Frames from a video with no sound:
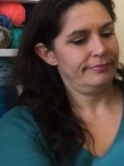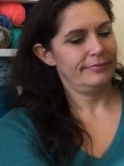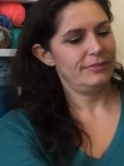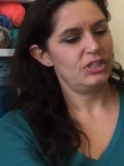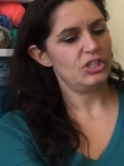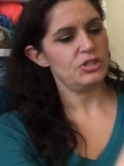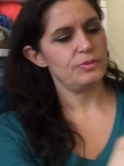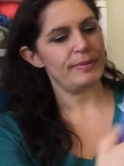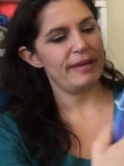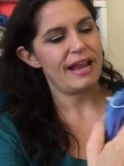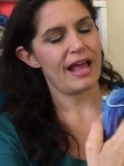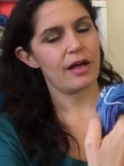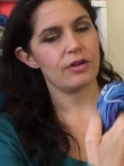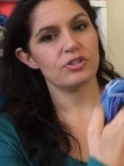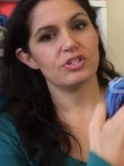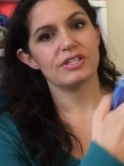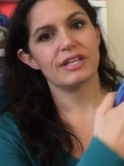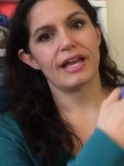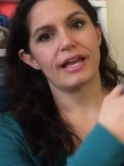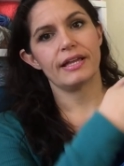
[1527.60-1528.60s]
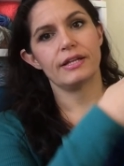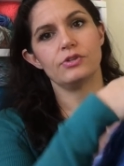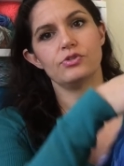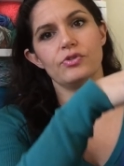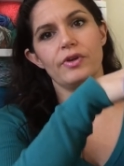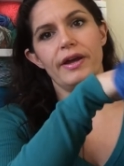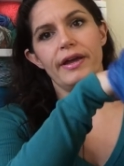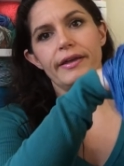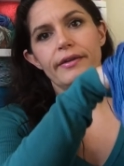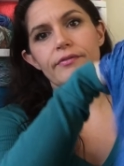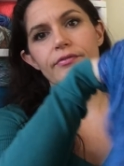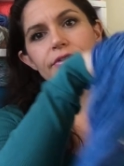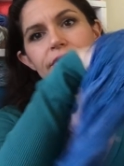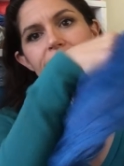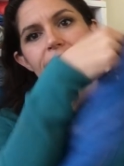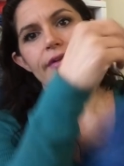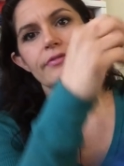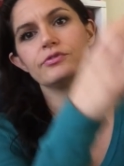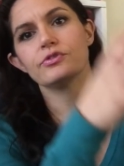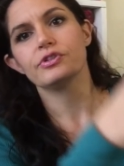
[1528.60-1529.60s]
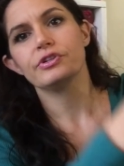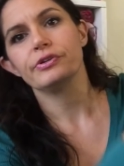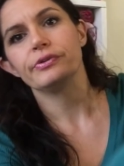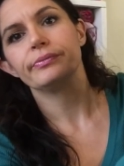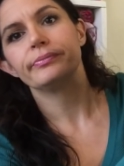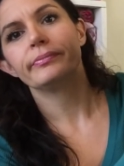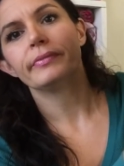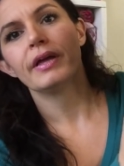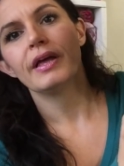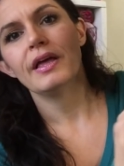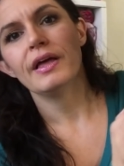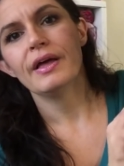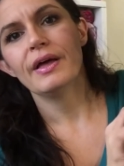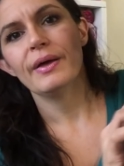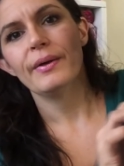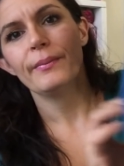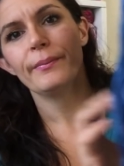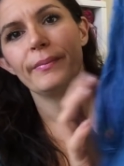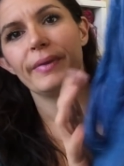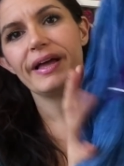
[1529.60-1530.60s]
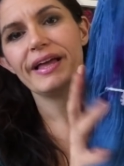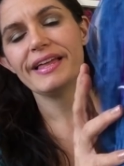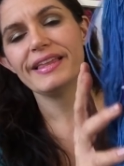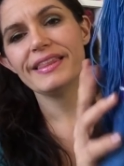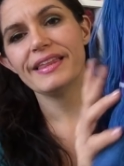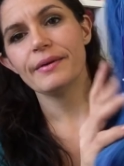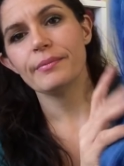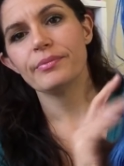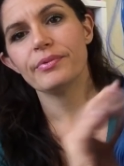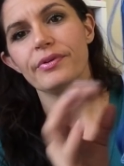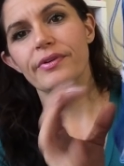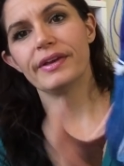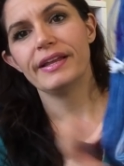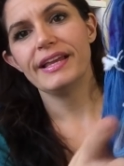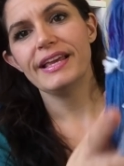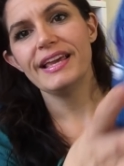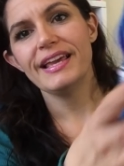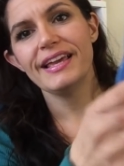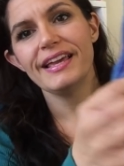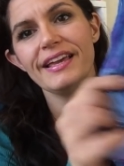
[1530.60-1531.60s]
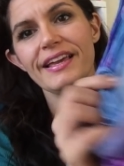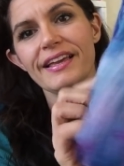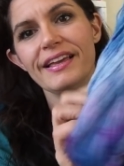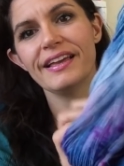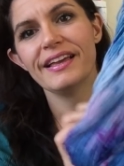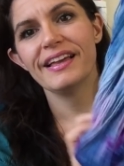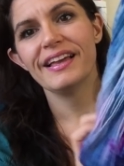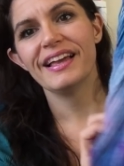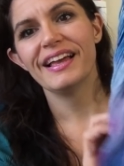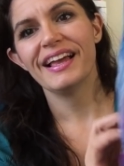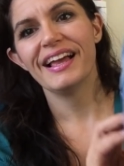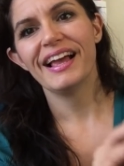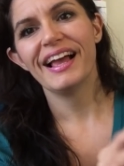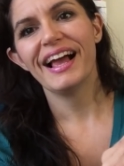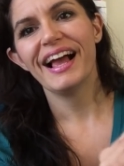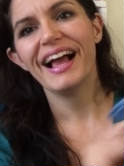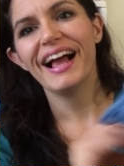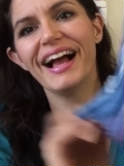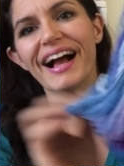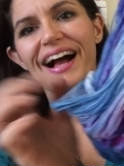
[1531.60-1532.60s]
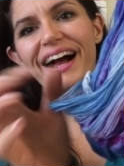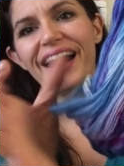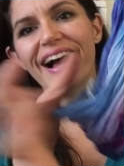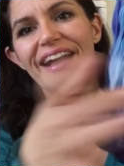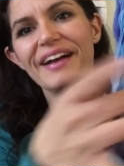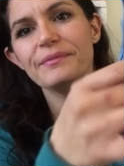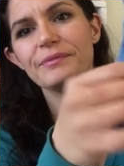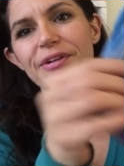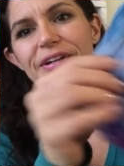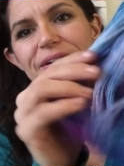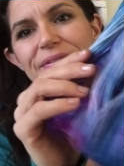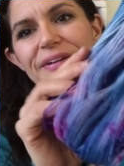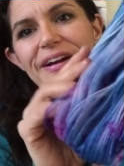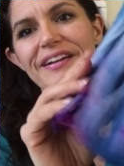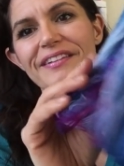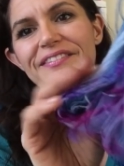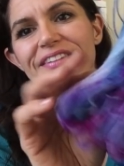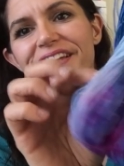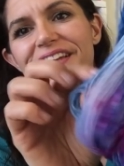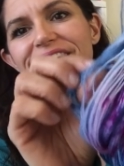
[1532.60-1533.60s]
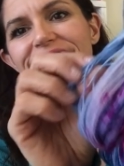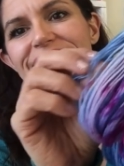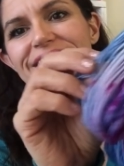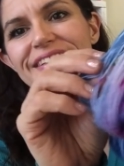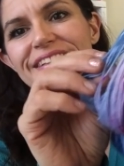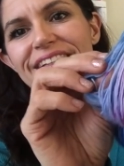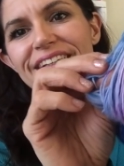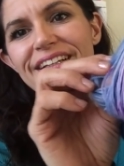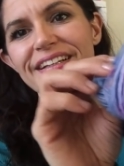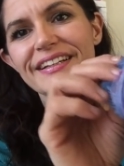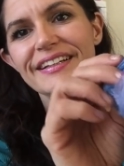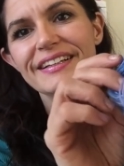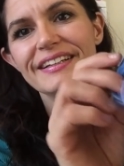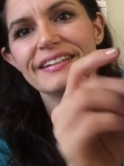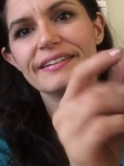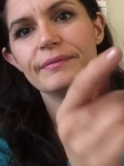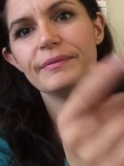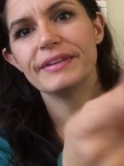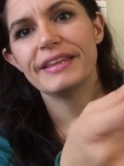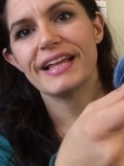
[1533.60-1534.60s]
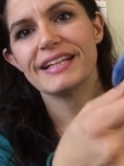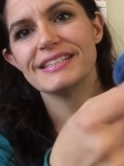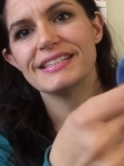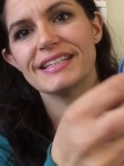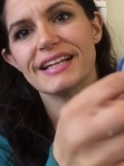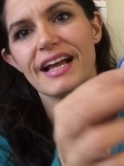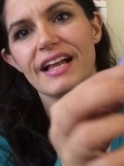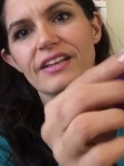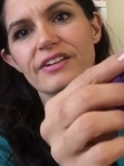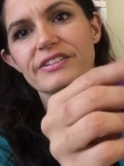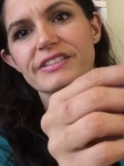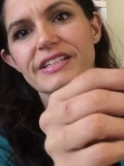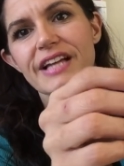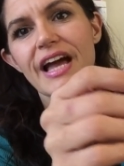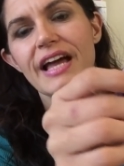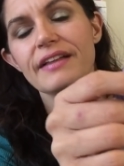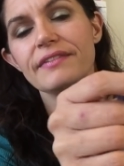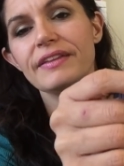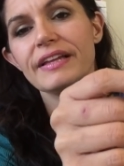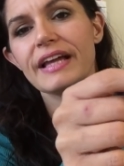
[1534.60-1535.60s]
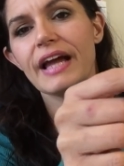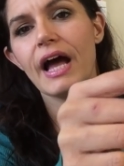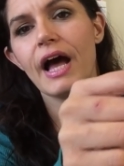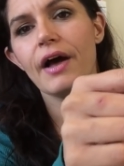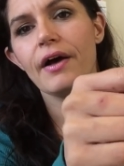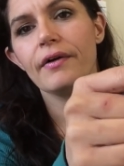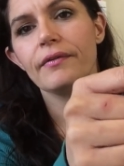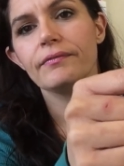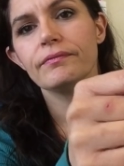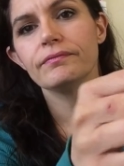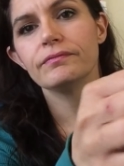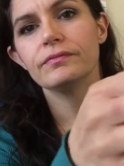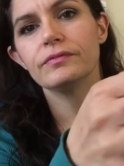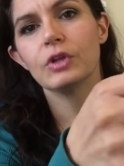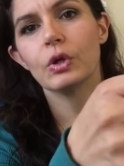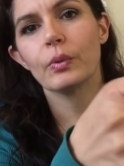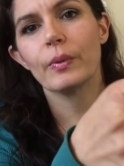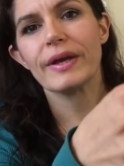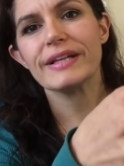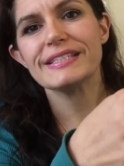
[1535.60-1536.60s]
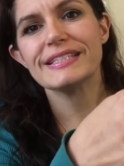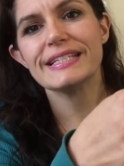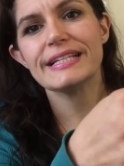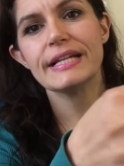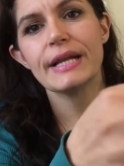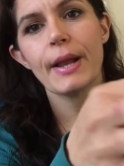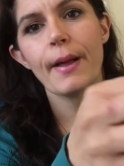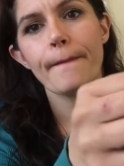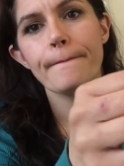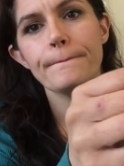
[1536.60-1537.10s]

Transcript: She's been outside drying for the afternoon. Isn't that pretty? I'm pretty proud of it. But that's the color. It's kind of like a fluorescent